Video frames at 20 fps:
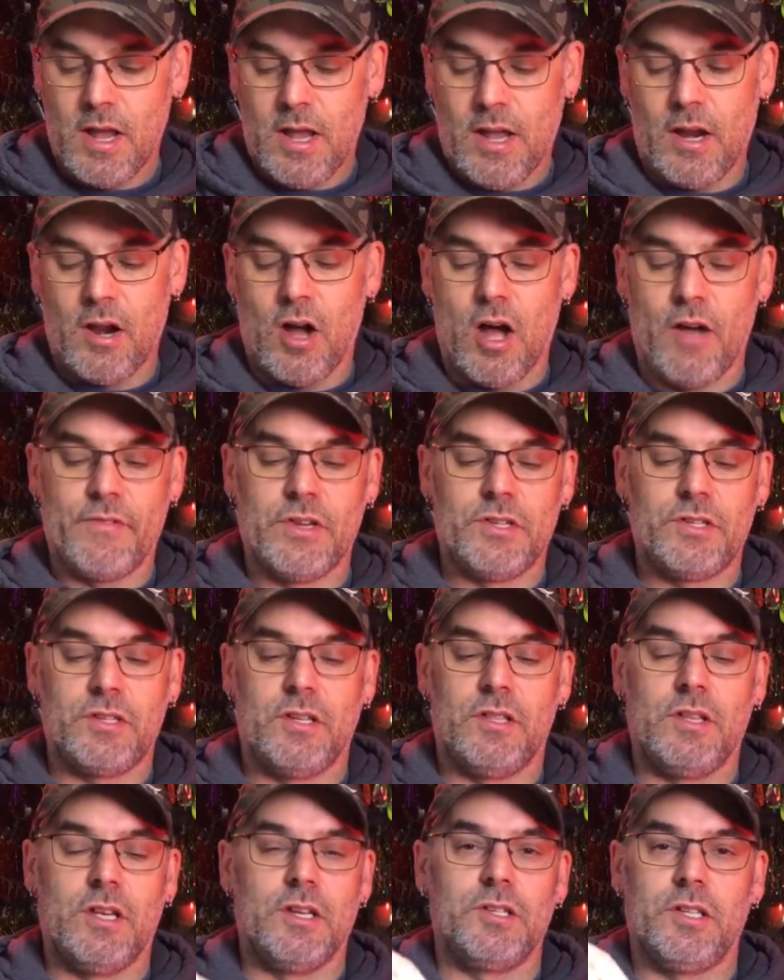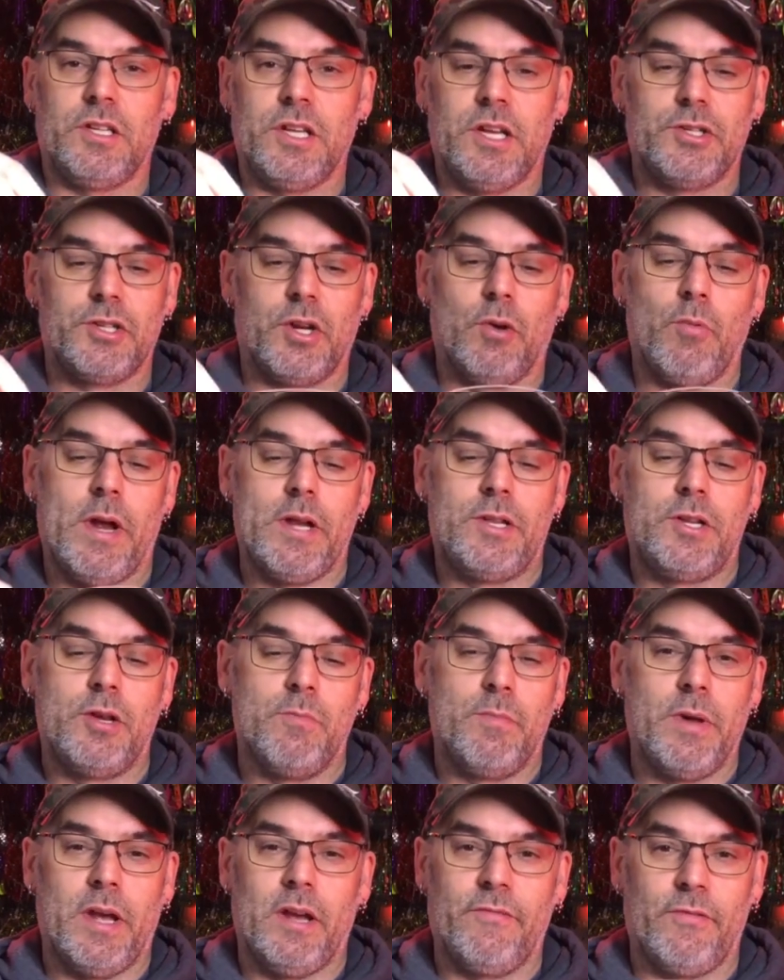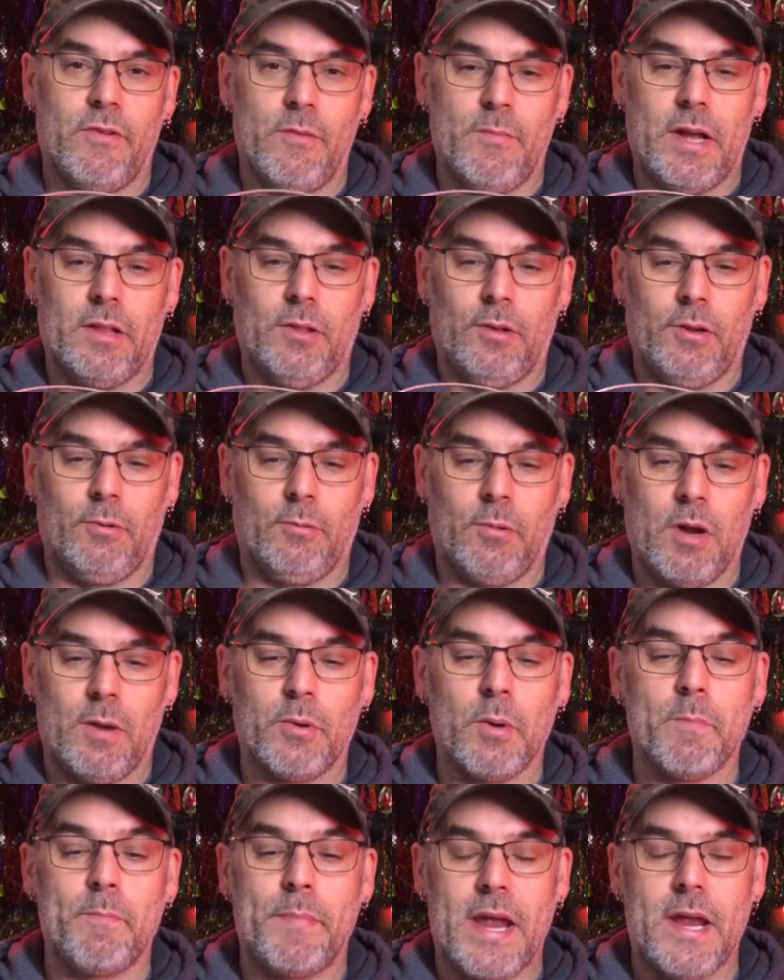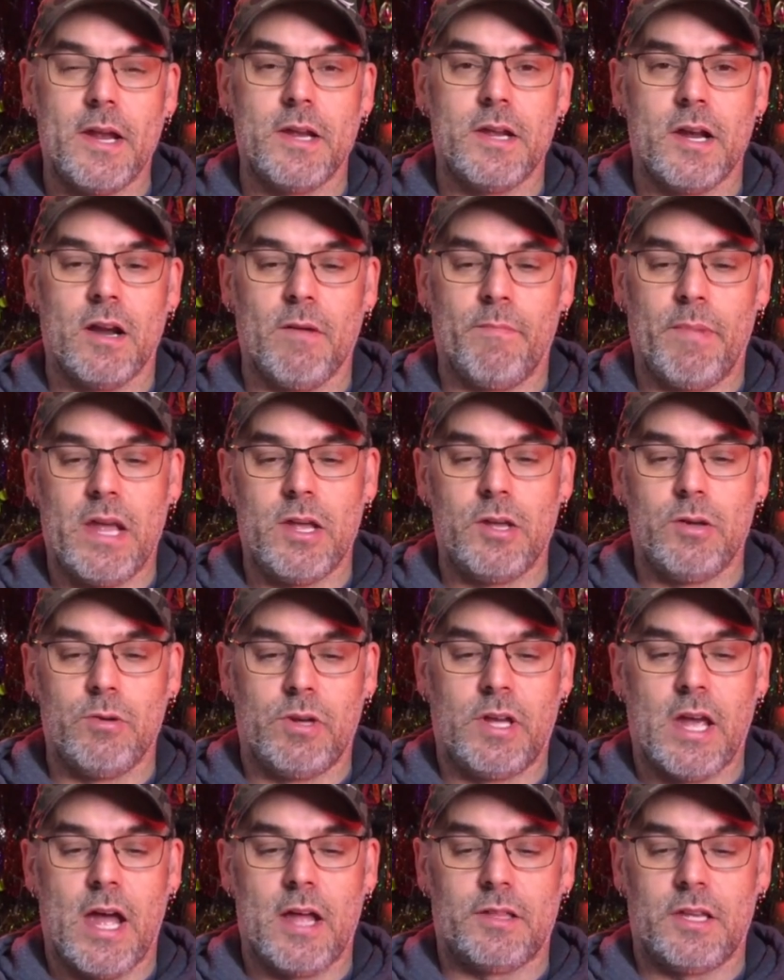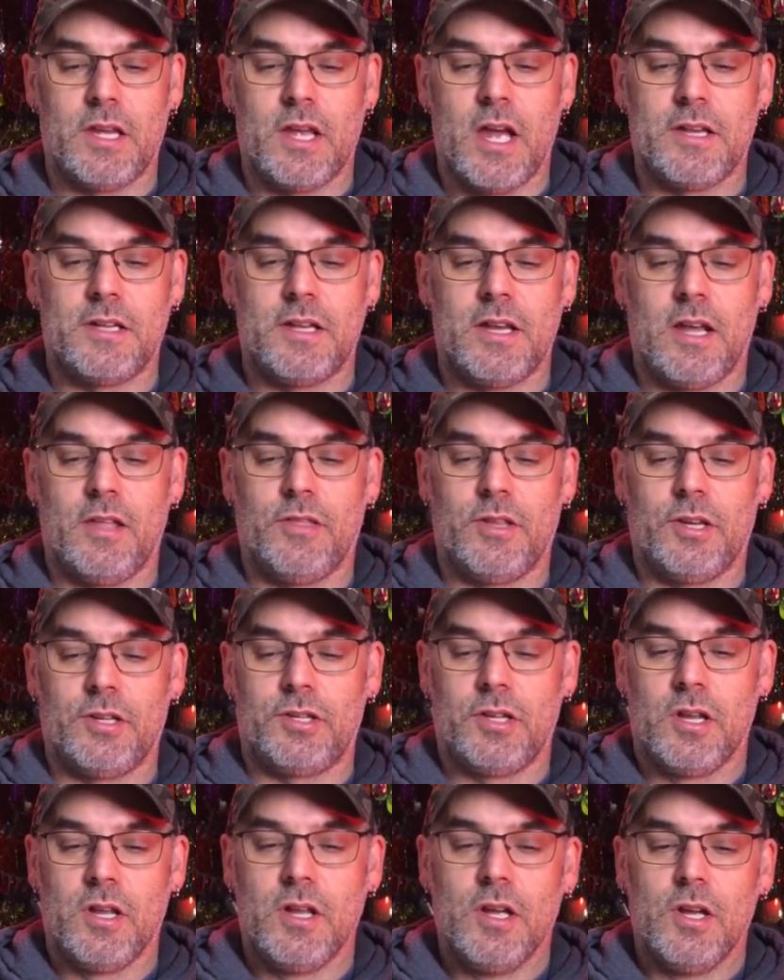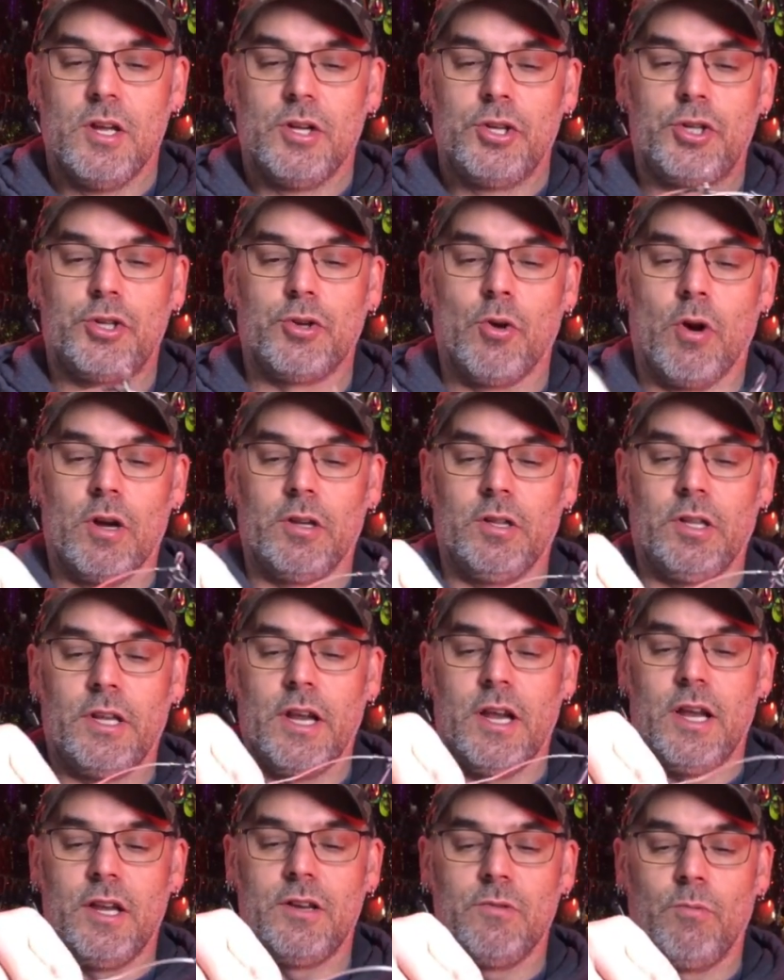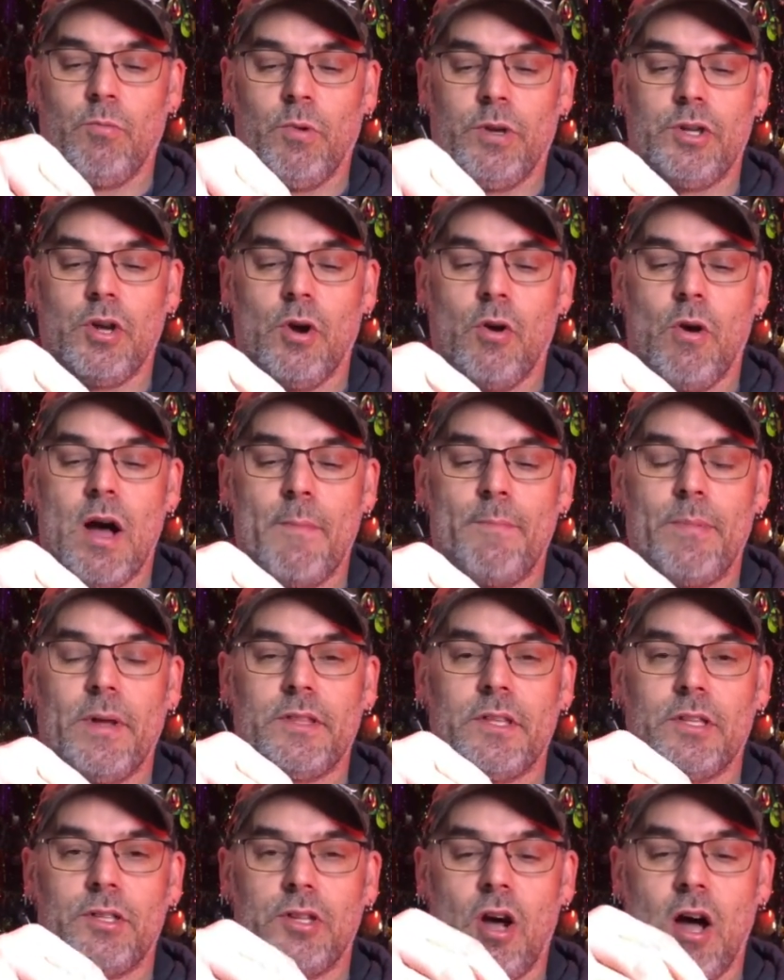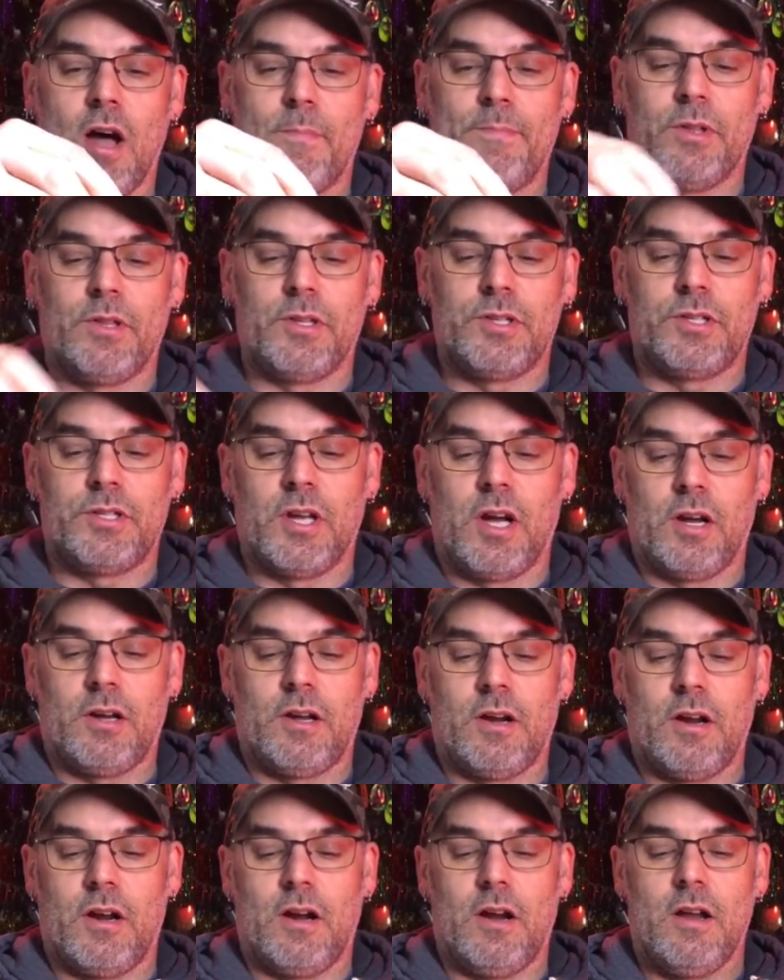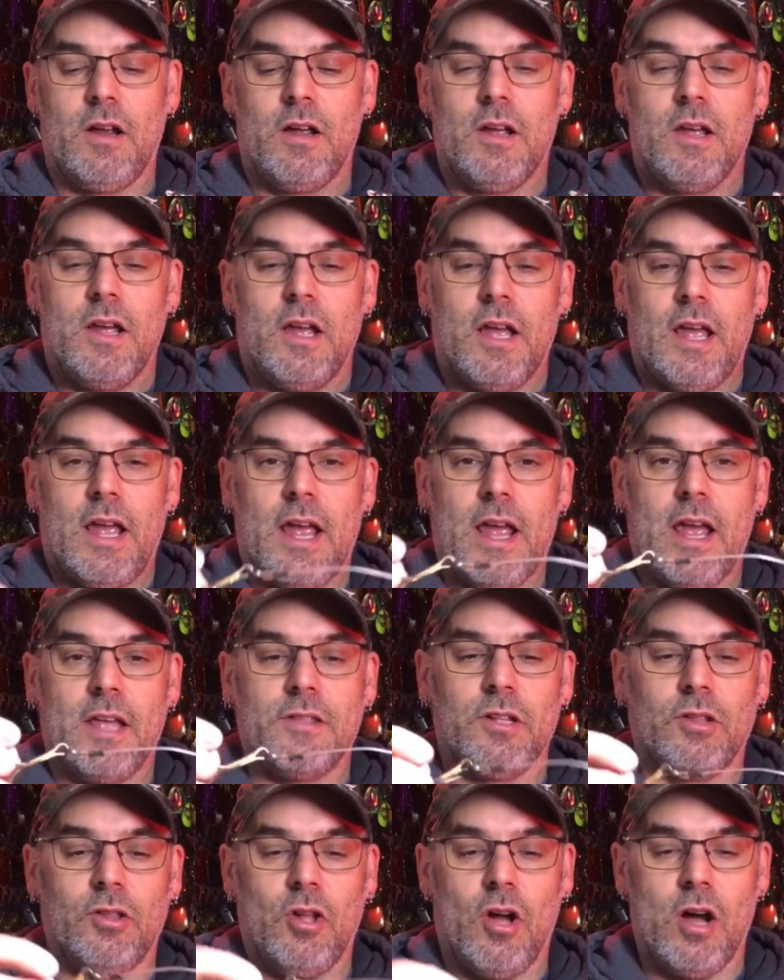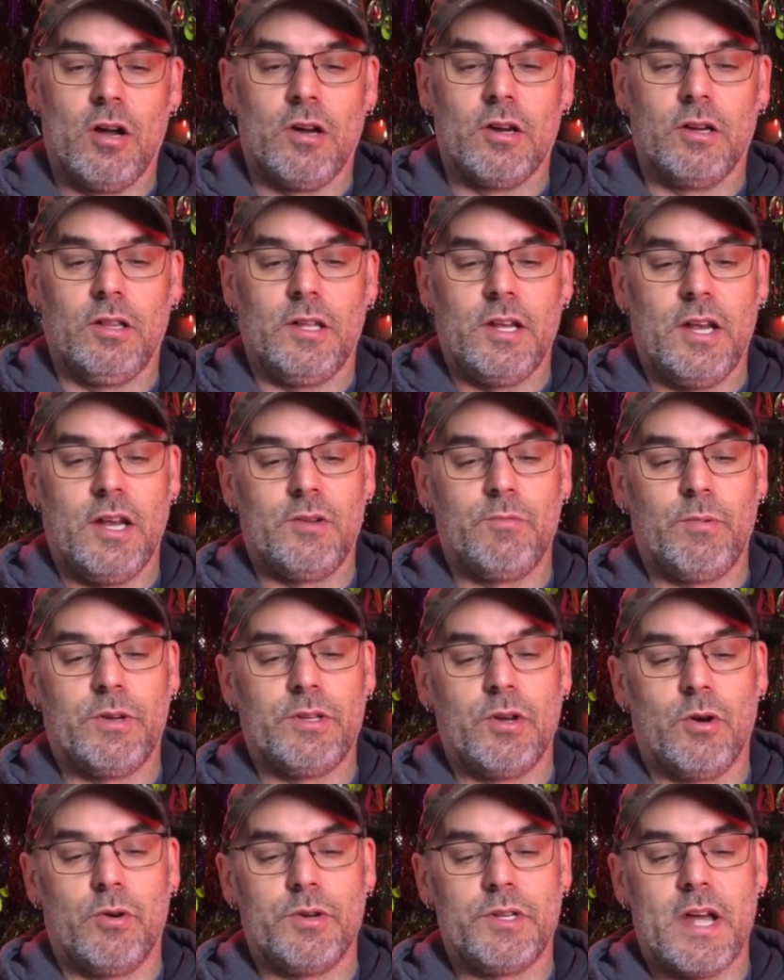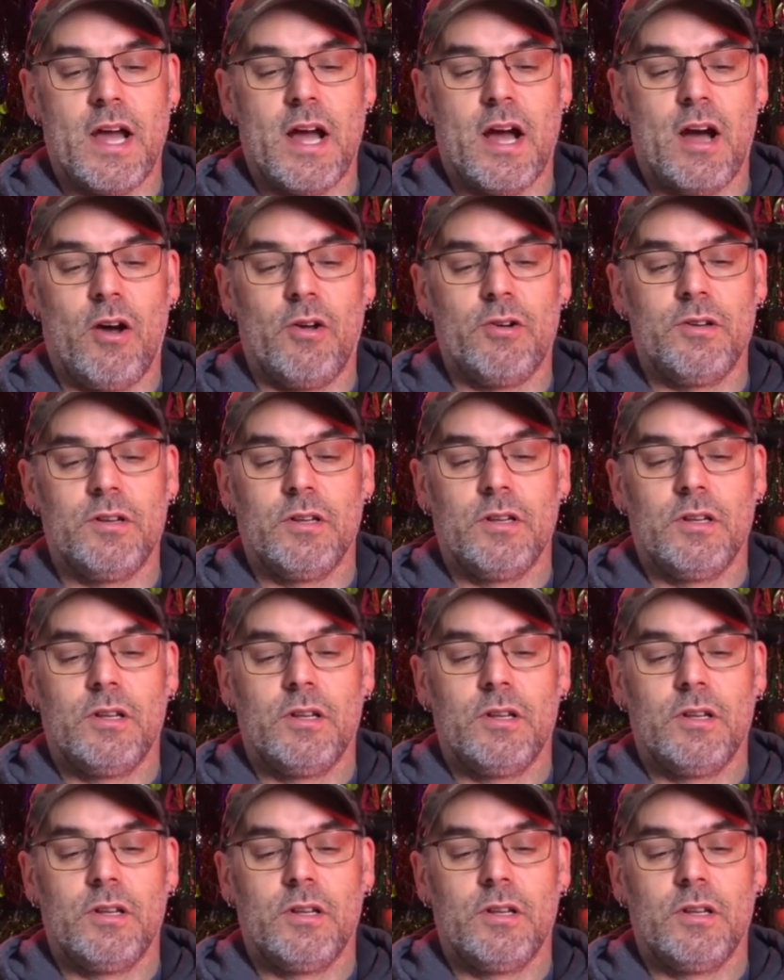And obviously these leads are way too big for my little rubber bait here, but you get the idea. This short lead would go up at the top of the sucker and the longer lead would go down